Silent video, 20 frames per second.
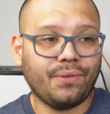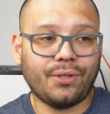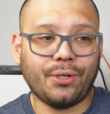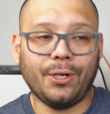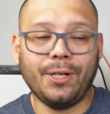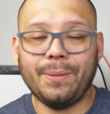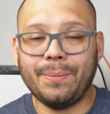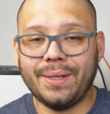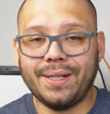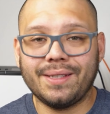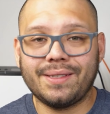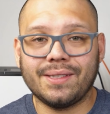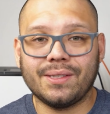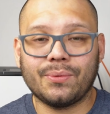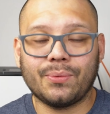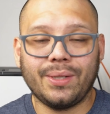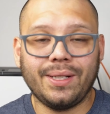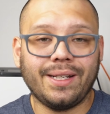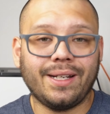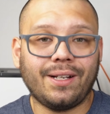30 minutes is
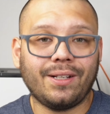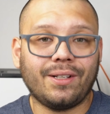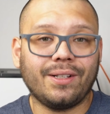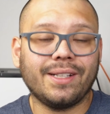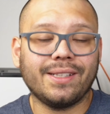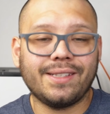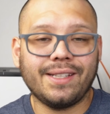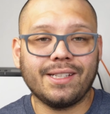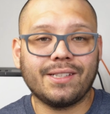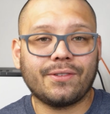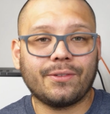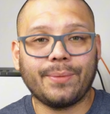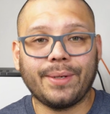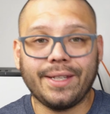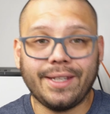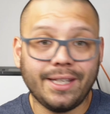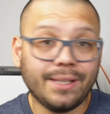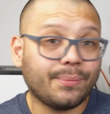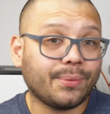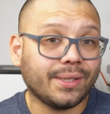really how long it takes for my
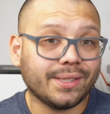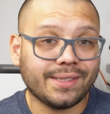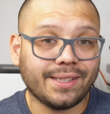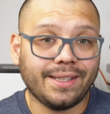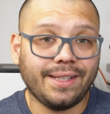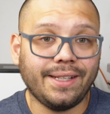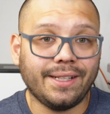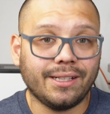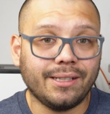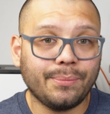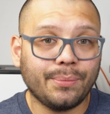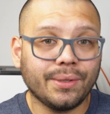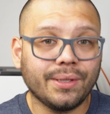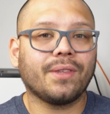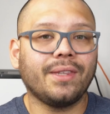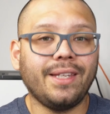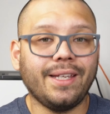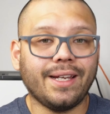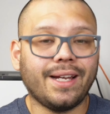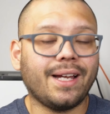heat press to heat up.
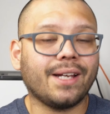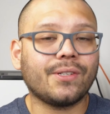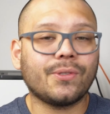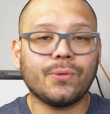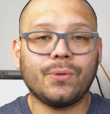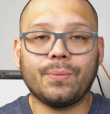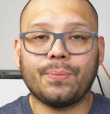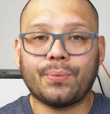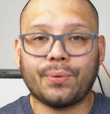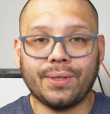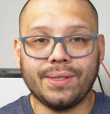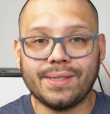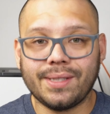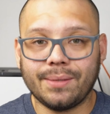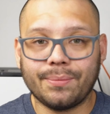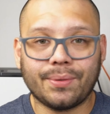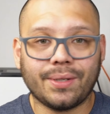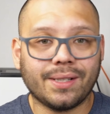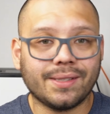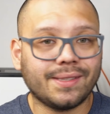The actual
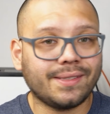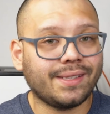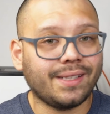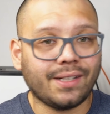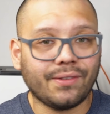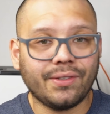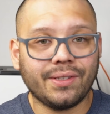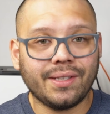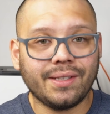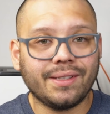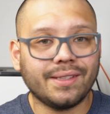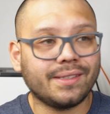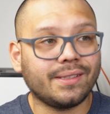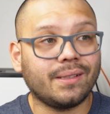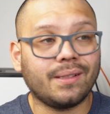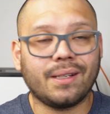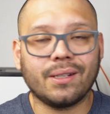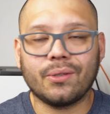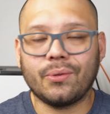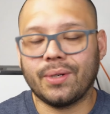printing process and everything is a
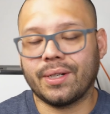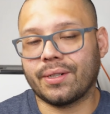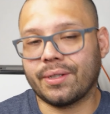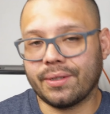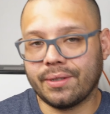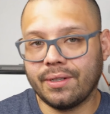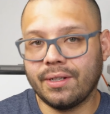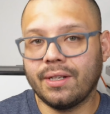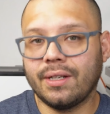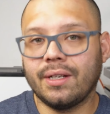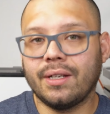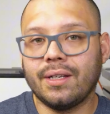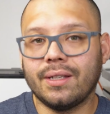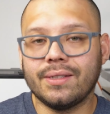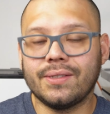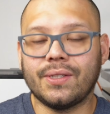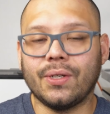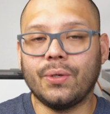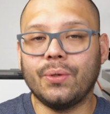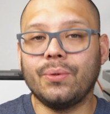lot quicker.
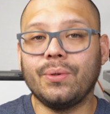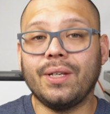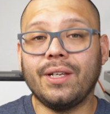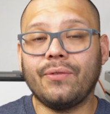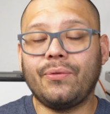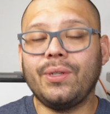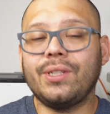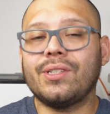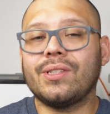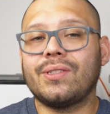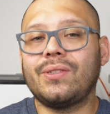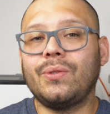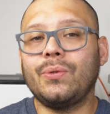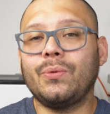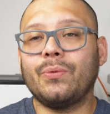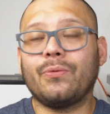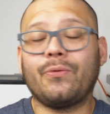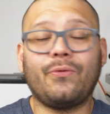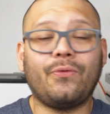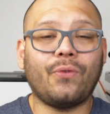So if we just
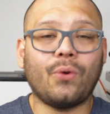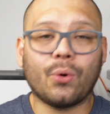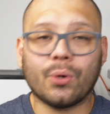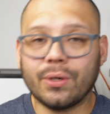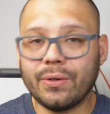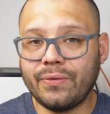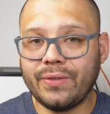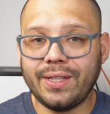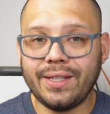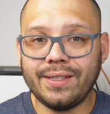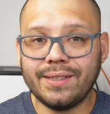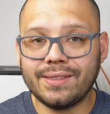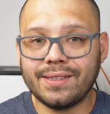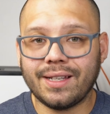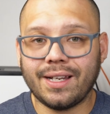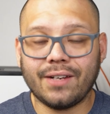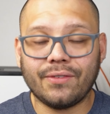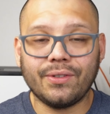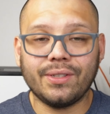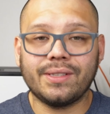do 4 of these
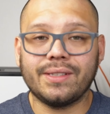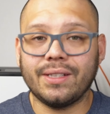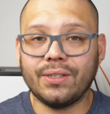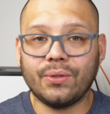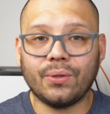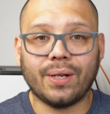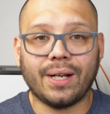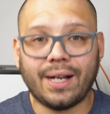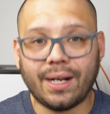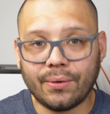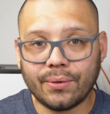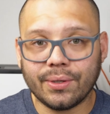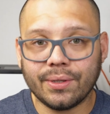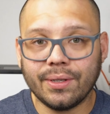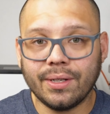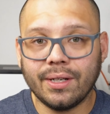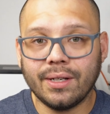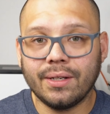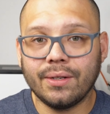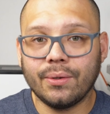every single hour,
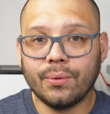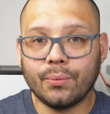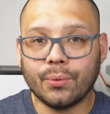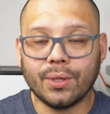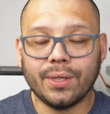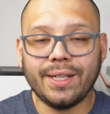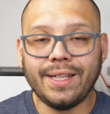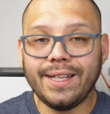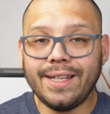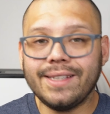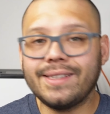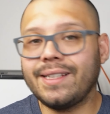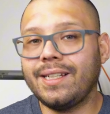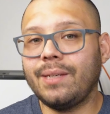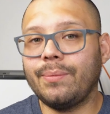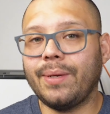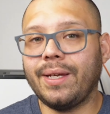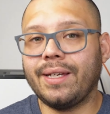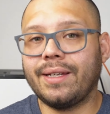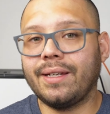we're
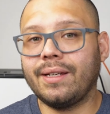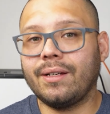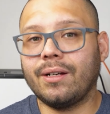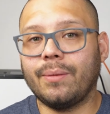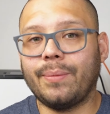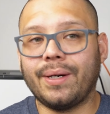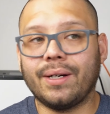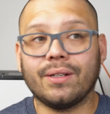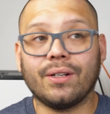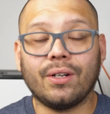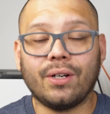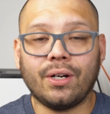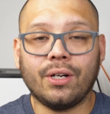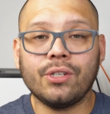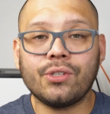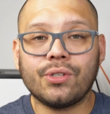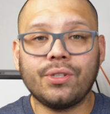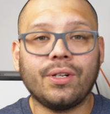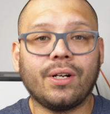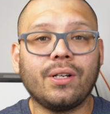easily making about
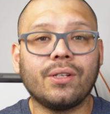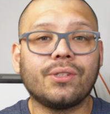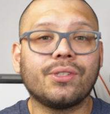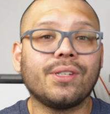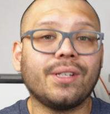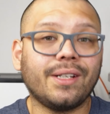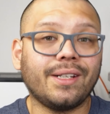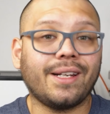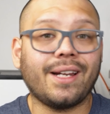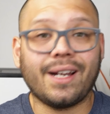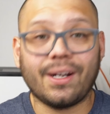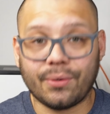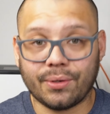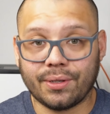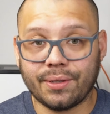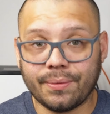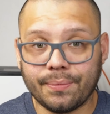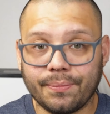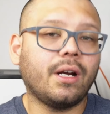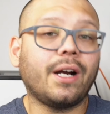$100 an
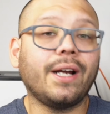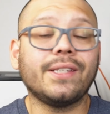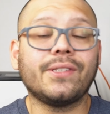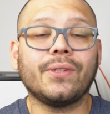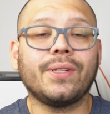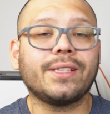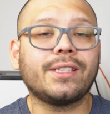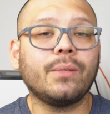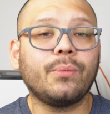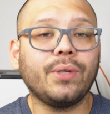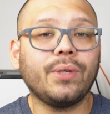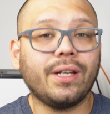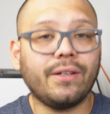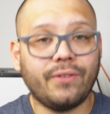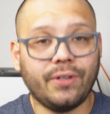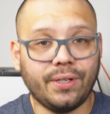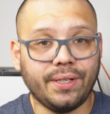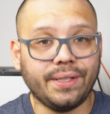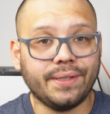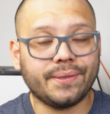hour. All right, so next up we have
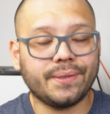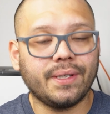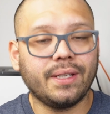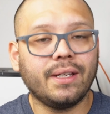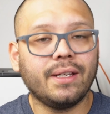hoodies.